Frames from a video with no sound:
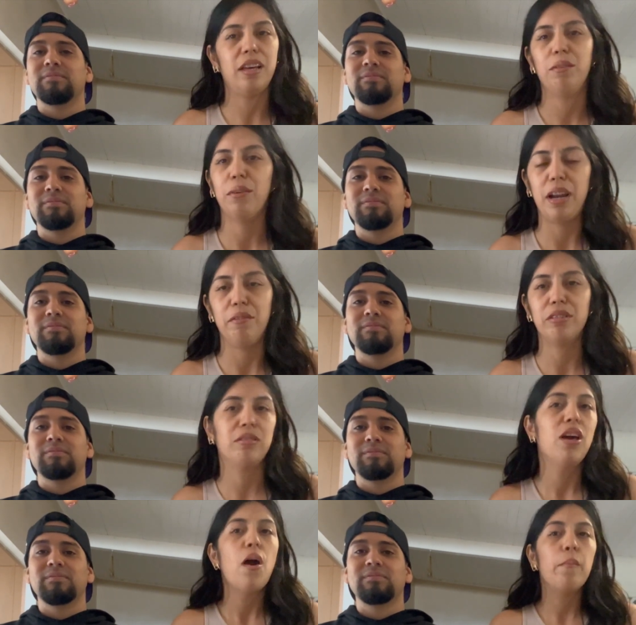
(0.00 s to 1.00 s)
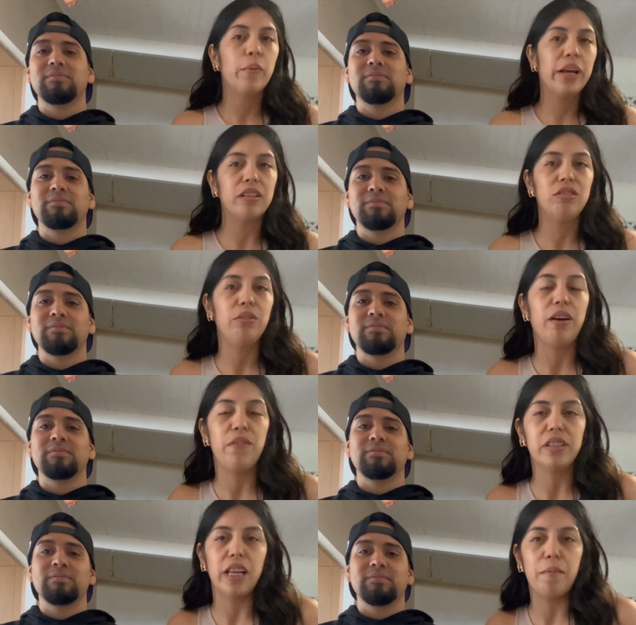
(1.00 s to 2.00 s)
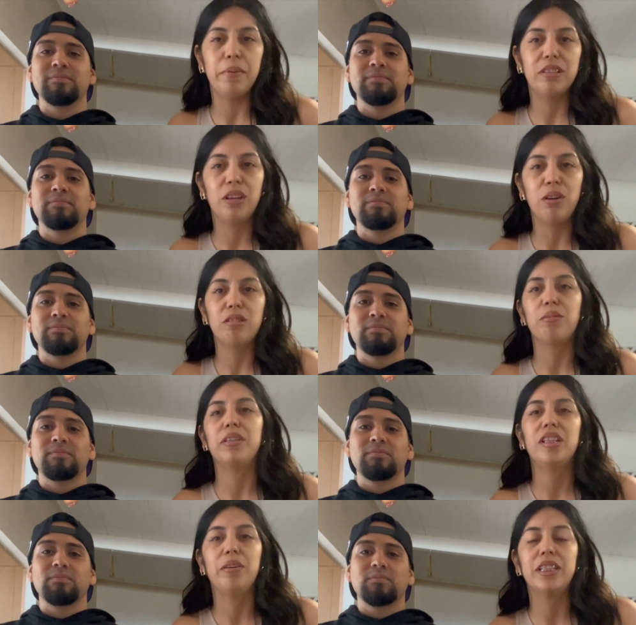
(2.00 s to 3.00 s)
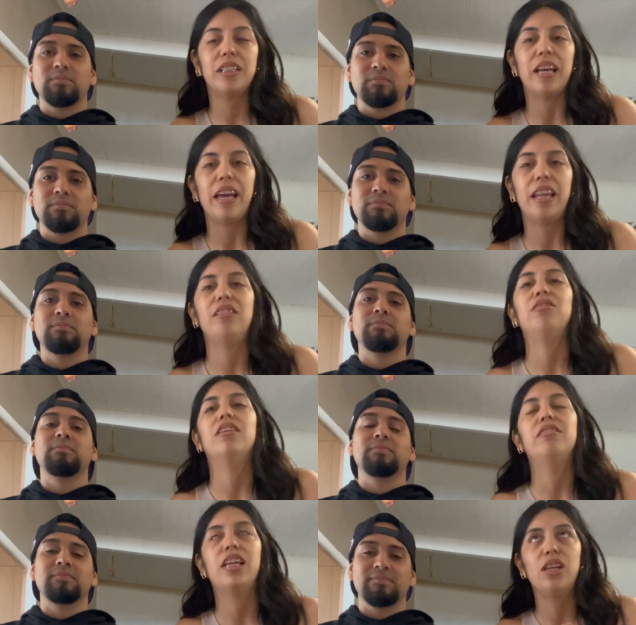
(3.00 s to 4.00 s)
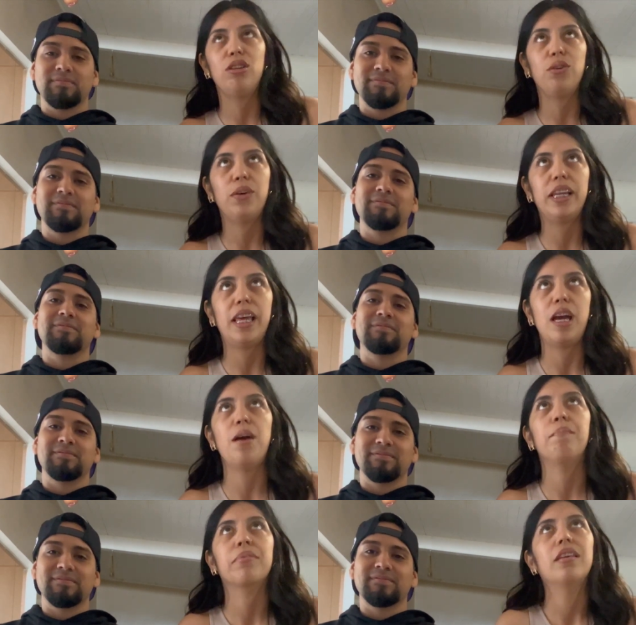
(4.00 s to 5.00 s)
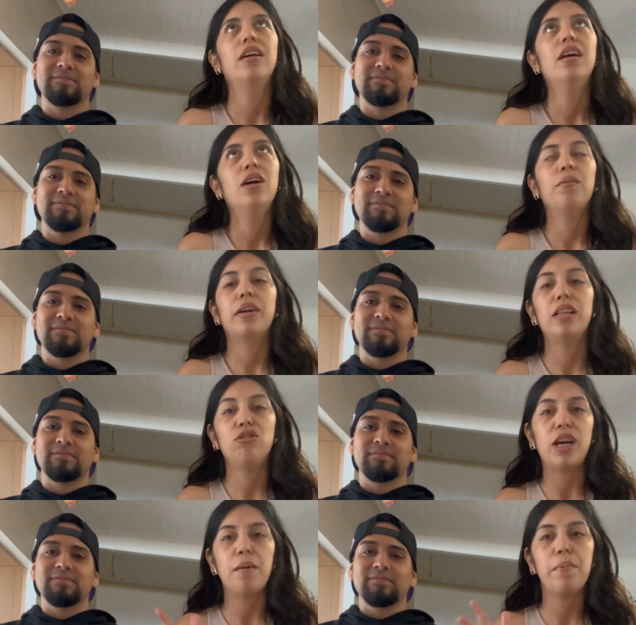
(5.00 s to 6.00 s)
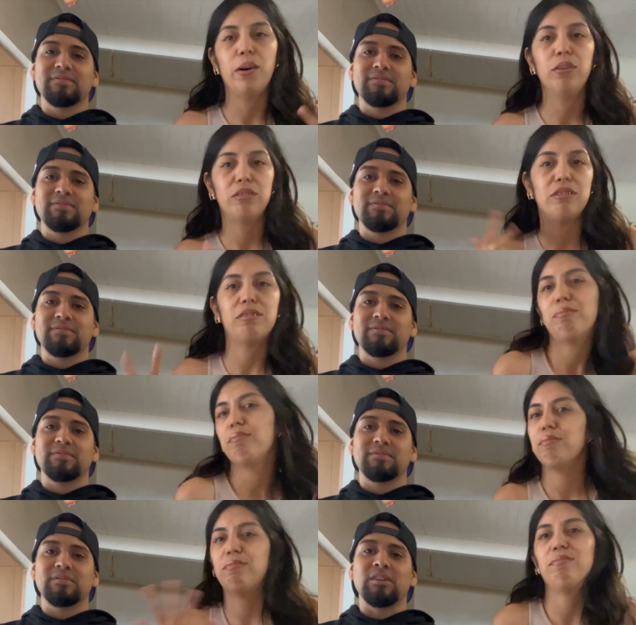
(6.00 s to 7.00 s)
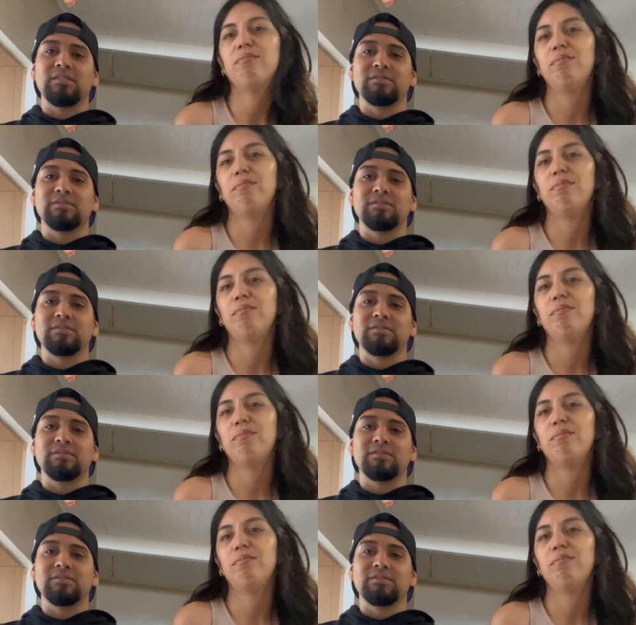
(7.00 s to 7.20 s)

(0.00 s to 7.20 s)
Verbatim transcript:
Speaker 1: whatever. But we got to do our first episode, so we're so excited to continue doing that. We're going to try to post... Um,